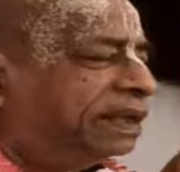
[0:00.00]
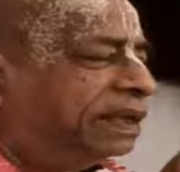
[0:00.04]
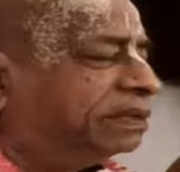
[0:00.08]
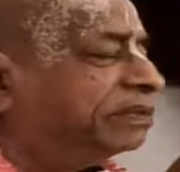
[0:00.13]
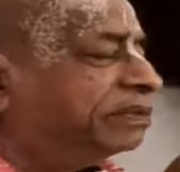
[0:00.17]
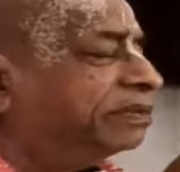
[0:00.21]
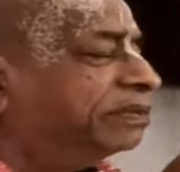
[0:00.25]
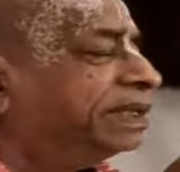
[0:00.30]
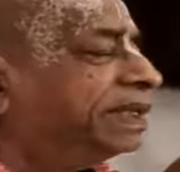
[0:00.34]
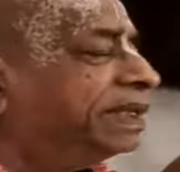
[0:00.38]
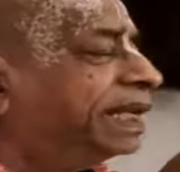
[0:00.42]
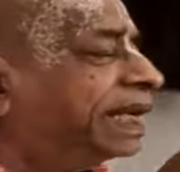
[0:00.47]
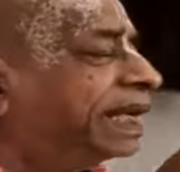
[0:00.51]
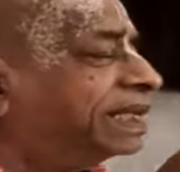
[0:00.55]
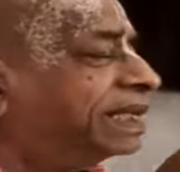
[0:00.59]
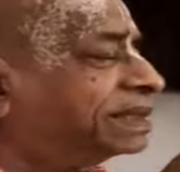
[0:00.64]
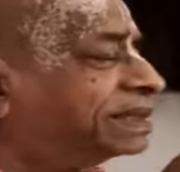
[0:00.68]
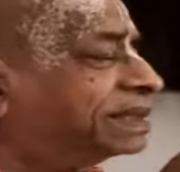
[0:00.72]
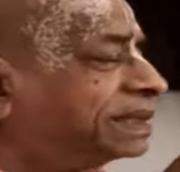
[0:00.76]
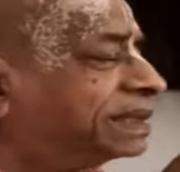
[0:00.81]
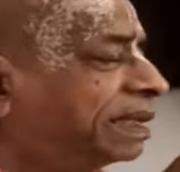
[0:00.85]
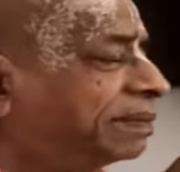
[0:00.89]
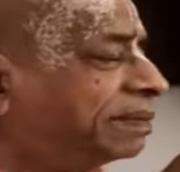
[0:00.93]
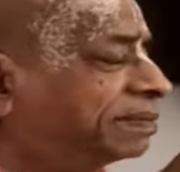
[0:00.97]
that we
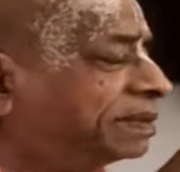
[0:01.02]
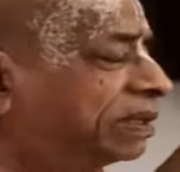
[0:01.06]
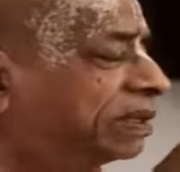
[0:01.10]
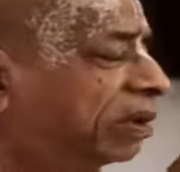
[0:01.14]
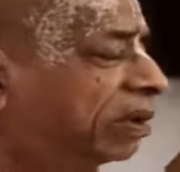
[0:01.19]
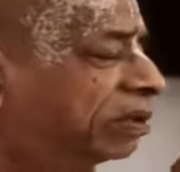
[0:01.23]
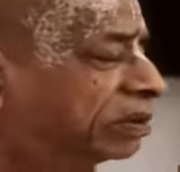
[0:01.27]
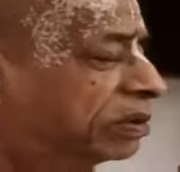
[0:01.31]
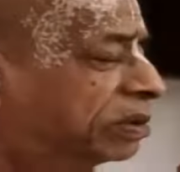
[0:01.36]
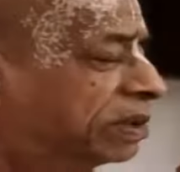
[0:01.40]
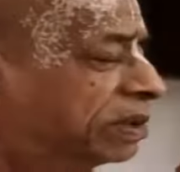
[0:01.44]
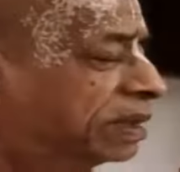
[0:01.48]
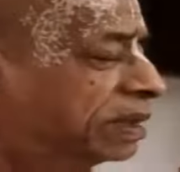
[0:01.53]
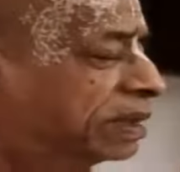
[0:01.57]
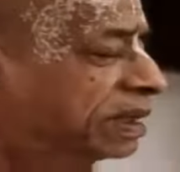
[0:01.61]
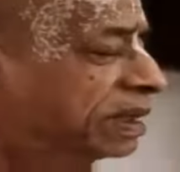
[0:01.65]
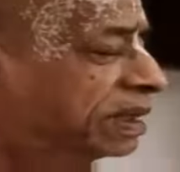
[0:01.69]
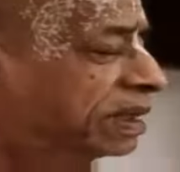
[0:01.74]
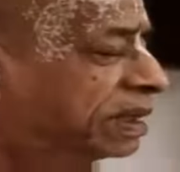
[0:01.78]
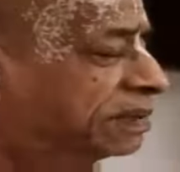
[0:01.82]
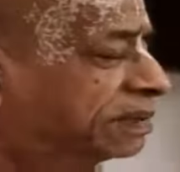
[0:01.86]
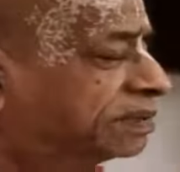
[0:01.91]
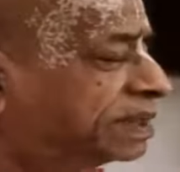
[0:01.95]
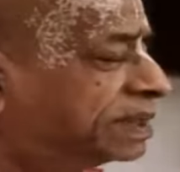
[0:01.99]
accept the
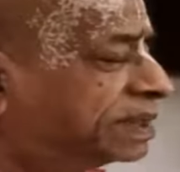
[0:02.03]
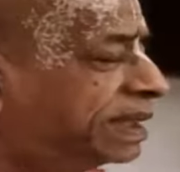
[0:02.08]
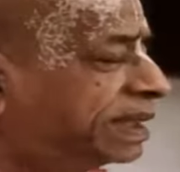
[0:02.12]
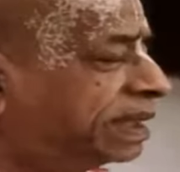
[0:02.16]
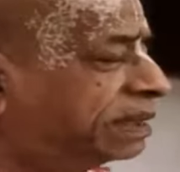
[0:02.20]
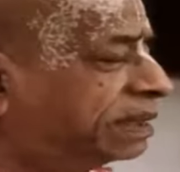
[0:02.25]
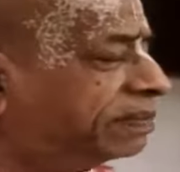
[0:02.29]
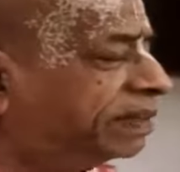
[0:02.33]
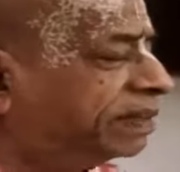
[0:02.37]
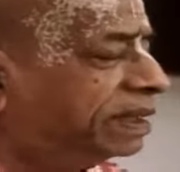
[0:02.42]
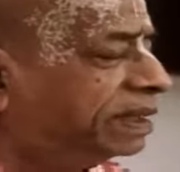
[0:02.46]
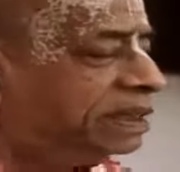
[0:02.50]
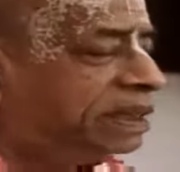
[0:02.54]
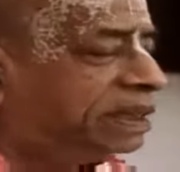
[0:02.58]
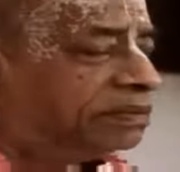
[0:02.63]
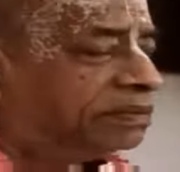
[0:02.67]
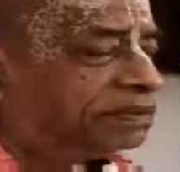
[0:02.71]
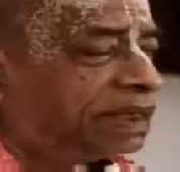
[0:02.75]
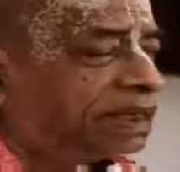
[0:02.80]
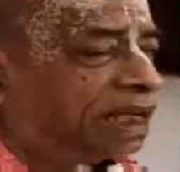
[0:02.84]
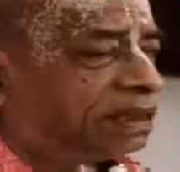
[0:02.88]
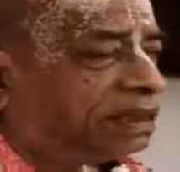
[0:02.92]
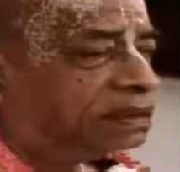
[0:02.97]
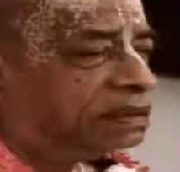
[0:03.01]
authoritative statement of
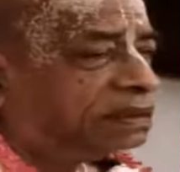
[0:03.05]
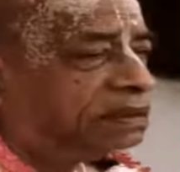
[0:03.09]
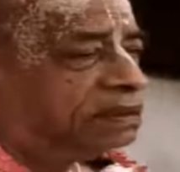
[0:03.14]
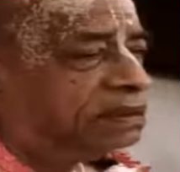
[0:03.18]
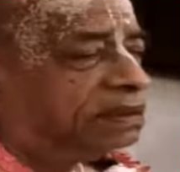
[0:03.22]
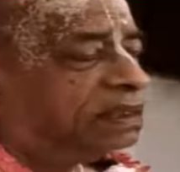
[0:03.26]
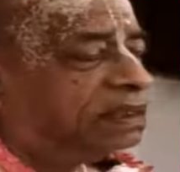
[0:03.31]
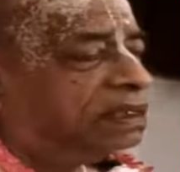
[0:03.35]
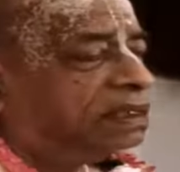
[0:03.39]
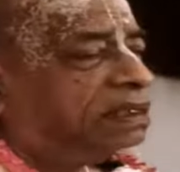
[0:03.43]
Shastra.